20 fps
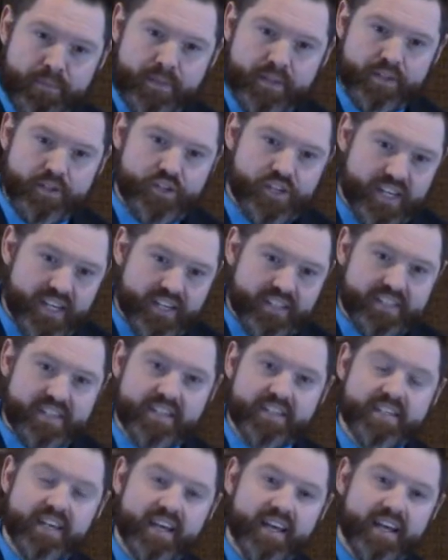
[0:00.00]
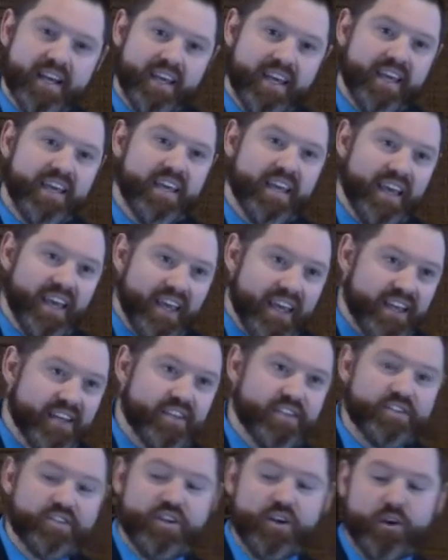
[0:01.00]
Jesus, he
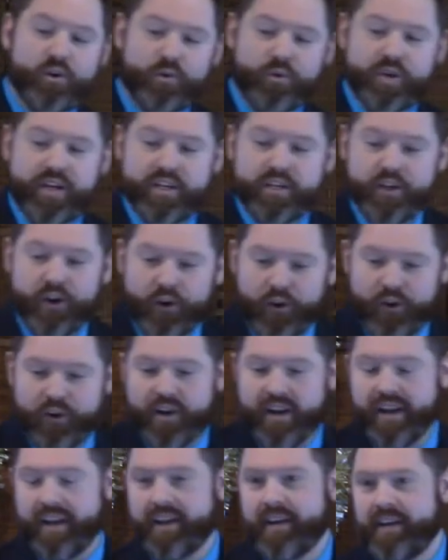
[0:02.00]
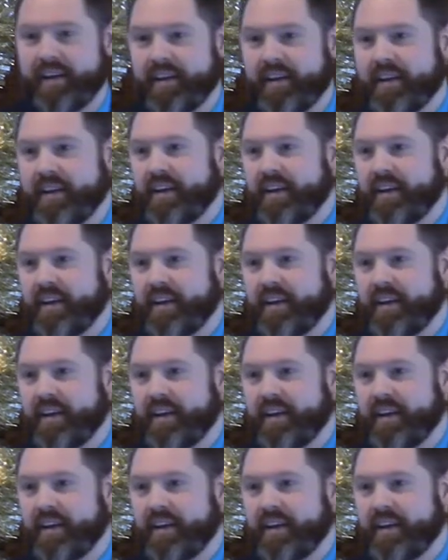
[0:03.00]
is returning.